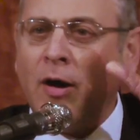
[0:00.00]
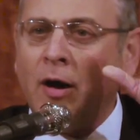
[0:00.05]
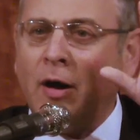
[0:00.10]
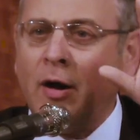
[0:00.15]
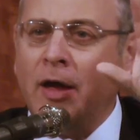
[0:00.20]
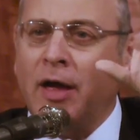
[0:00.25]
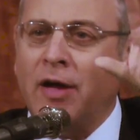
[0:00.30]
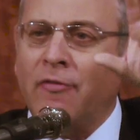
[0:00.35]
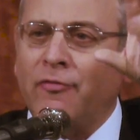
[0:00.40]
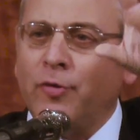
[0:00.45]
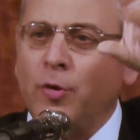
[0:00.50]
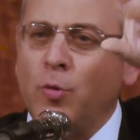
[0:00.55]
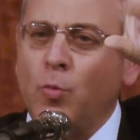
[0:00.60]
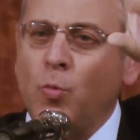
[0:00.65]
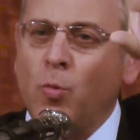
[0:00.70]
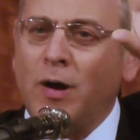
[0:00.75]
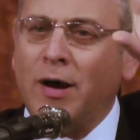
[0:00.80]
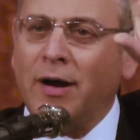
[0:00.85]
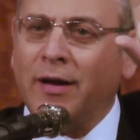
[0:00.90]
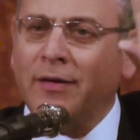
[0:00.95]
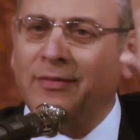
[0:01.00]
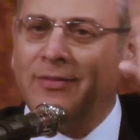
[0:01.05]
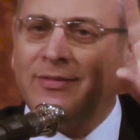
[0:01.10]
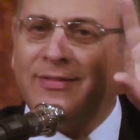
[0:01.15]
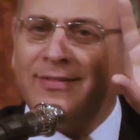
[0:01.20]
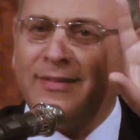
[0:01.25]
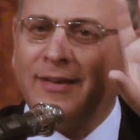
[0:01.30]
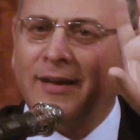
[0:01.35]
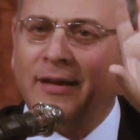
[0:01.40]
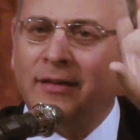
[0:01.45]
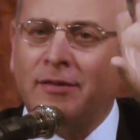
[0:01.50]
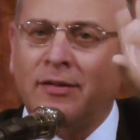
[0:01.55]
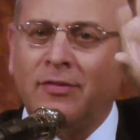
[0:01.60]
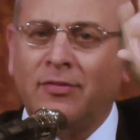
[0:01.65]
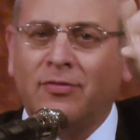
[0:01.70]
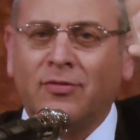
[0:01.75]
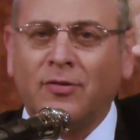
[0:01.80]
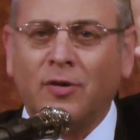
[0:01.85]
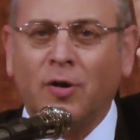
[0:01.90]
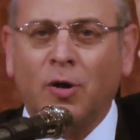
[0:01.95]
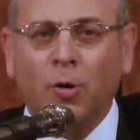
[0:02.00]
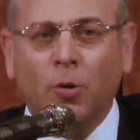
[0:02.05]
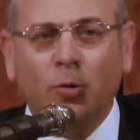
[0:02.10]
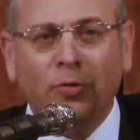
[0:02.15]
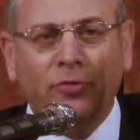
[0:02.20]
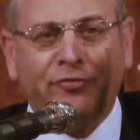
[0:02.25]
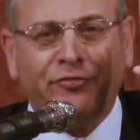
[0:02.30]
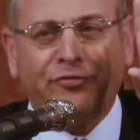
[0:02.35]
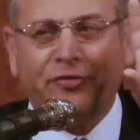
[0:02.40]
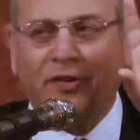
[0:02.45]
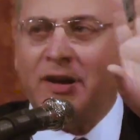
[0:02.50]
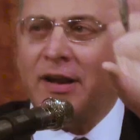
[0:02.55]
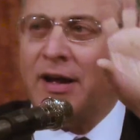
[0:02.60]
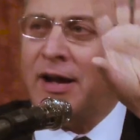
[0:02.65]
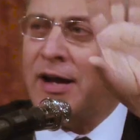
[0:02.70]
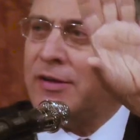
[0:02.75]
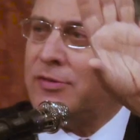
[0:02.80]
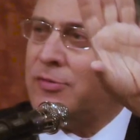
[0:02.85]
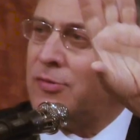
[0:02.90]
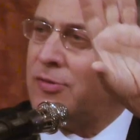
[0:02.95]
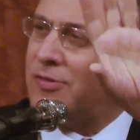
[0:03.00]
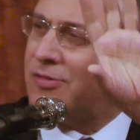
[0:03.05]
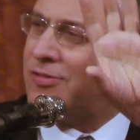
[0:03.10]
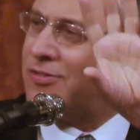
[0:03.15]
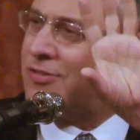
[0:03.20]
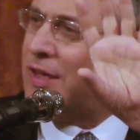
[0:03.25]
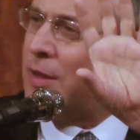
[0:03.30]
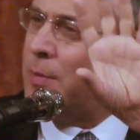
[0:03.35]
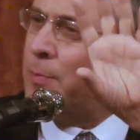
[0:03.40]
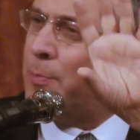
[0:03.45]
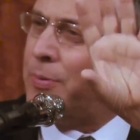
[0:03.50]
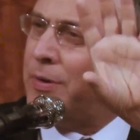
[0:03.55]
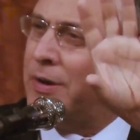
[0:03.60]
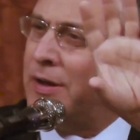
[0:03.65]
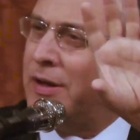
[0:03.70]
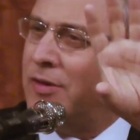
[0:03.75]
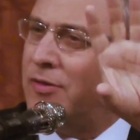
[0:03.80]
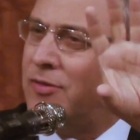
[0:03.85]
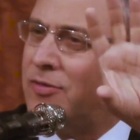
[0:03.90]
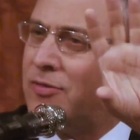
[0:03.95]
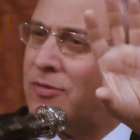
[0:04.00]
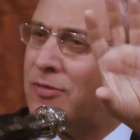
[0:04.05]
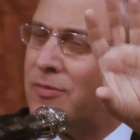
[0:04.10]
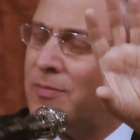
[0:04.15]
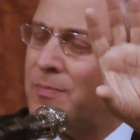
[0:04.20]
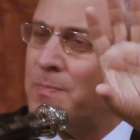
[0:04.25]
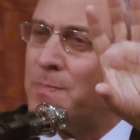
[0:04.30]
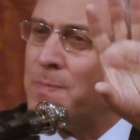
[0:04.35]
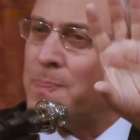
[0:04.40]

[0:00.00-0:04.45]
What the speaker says: Everyone sent his own tefillah to the same place.